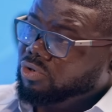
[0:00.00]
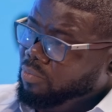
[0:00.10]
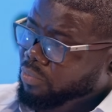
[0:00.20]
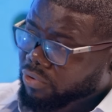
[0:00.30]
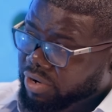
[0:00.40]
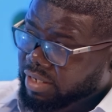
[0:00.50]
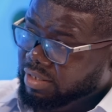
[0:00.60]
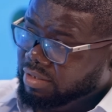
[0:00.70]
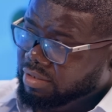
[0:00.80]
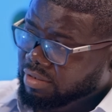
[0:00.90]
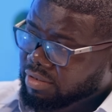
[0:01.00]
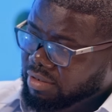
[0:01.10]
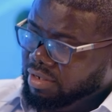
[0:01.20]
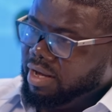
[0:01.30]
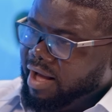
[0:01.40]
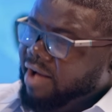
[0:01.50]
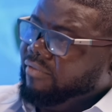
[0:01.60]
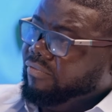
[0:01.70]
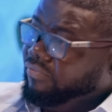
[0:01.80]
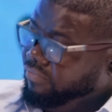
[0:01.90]
some point,
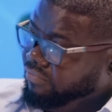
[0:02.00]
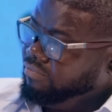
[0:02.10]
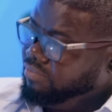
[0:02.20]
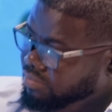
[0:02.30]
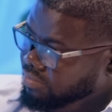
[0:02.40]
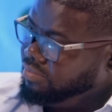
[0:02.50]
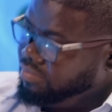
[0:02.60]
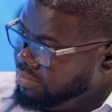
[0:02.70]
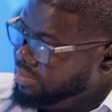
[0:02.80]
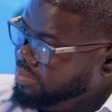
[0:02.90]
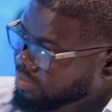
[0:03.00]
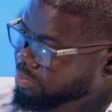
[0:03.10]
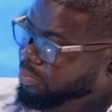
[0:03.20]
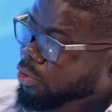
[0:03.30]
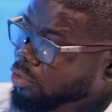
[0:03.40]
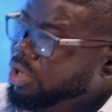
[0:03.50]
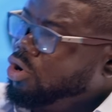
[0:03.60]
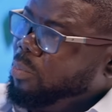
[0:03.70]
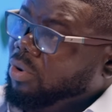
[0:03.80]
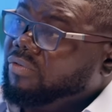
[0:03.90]
have blown a
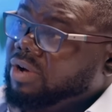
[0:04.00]
couple of